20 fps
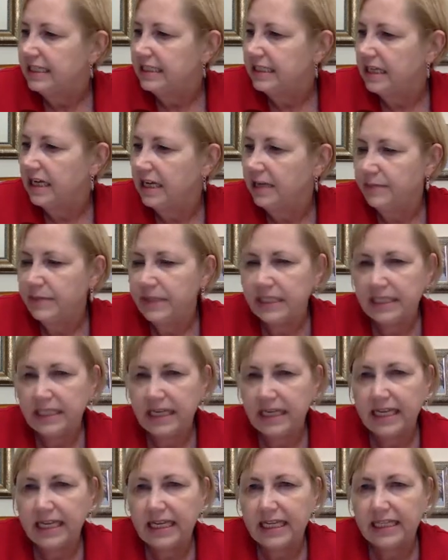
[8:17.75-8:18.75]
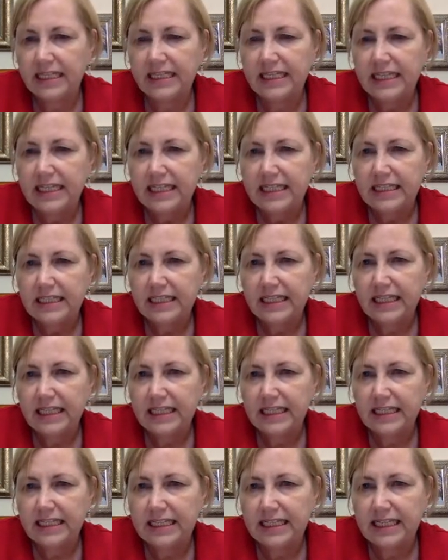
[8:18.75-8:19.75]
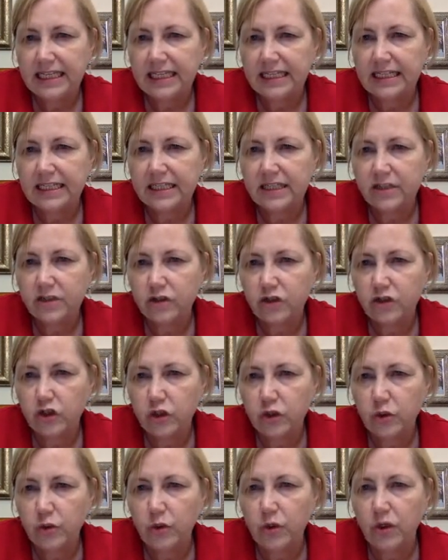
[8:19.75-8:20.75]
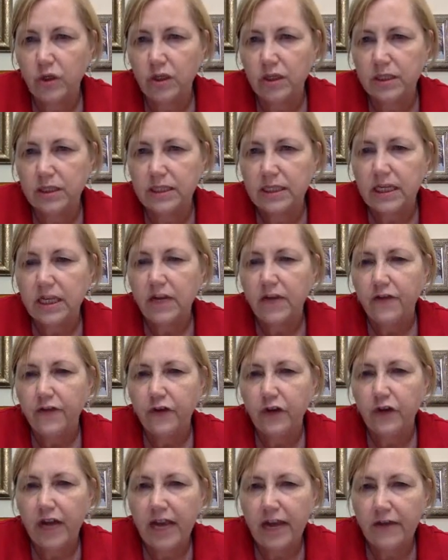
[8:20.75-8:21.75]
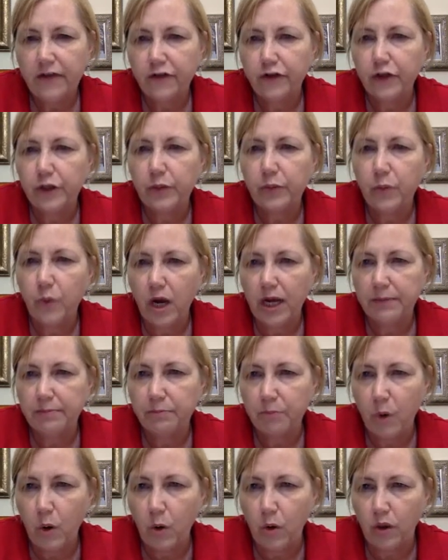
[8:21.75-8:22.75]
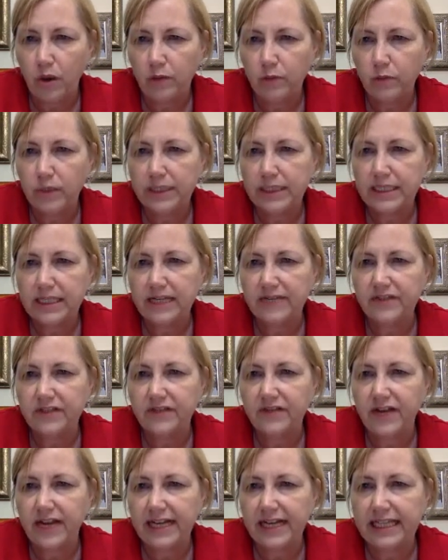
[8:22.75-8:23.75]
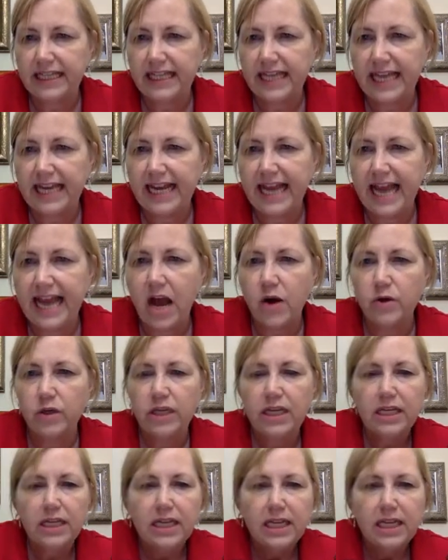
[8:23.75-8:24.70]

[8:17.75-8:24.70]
times 10 to the 6th joules for every 1 mole once I've divided that out.